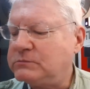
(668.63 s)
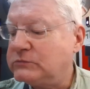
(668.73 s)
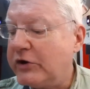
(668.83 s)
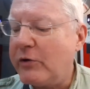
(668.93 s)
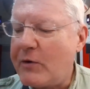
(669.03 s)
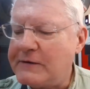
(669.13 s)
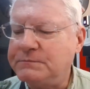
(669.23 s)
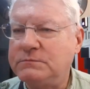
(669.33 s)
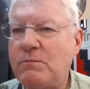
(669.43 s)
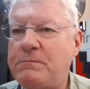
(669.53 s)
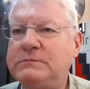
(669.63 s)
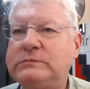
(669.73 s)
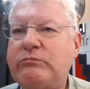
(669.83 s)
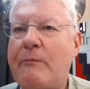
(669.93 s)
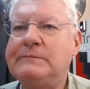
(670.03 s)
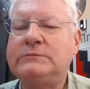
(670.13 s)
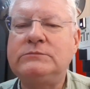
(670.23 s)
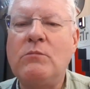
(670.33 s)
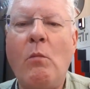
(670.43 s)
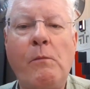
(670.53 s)
anyway.
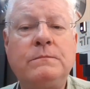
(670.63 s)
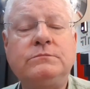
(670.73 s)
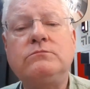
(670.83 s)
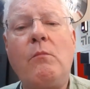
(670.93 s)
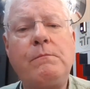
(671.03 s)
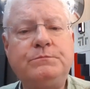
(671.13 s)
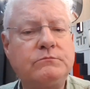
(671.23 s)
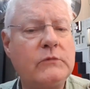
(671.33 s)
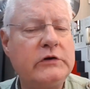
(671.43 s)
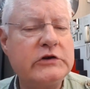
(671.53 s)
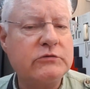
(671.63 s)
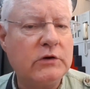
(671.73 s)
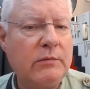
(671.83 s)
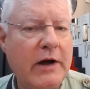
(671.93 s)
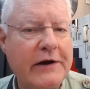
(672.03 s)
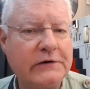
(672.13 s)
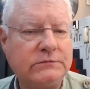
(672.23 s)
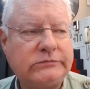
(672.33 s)
It doesn't really matter.